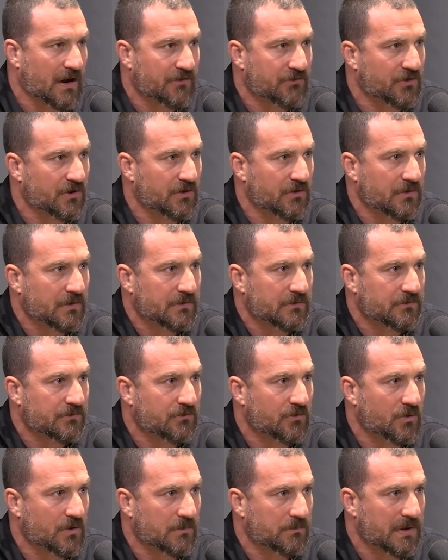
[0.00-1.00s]
offer
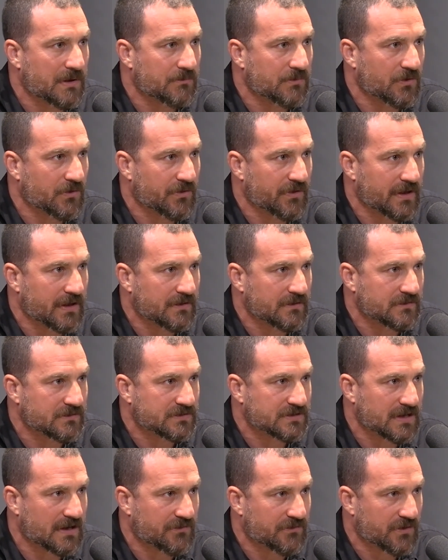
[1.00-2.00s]
for people that
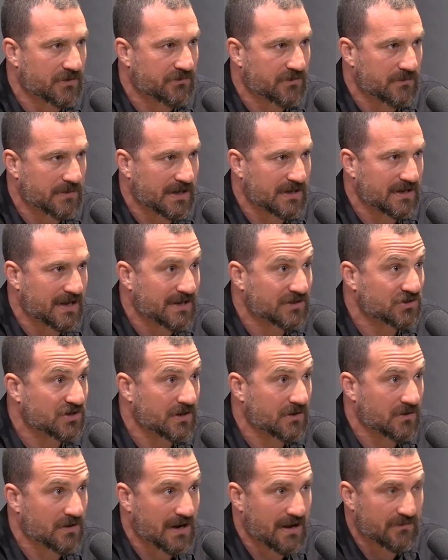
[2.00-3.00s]
suffer from
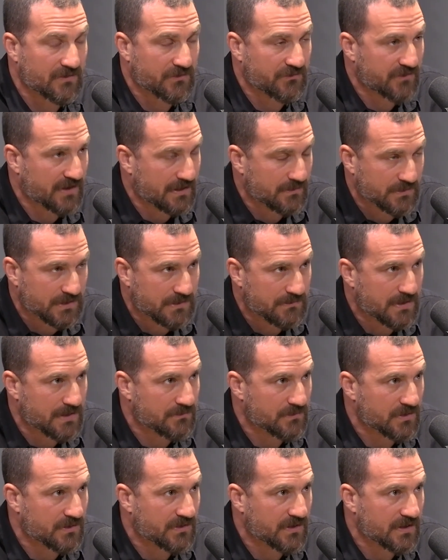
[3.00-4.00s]
ADHD or have a family
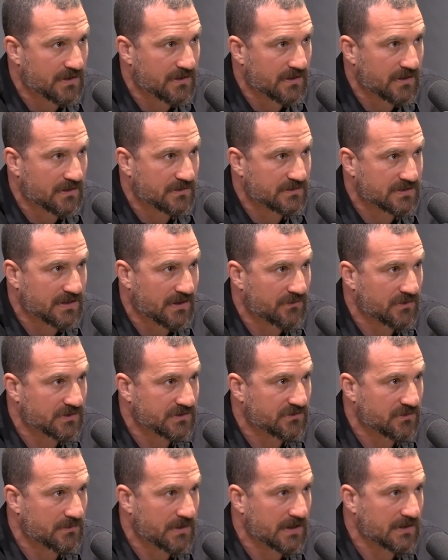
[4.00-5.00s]
member that
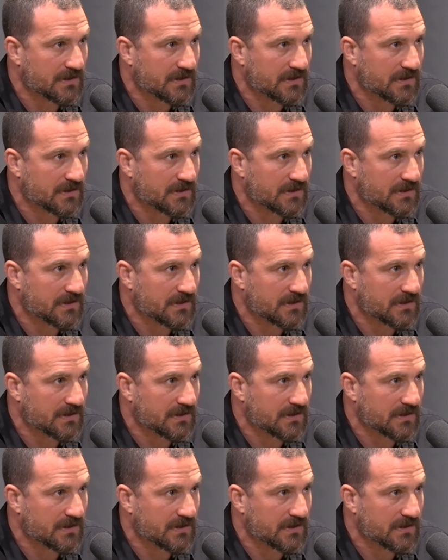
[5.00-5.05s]
suffers from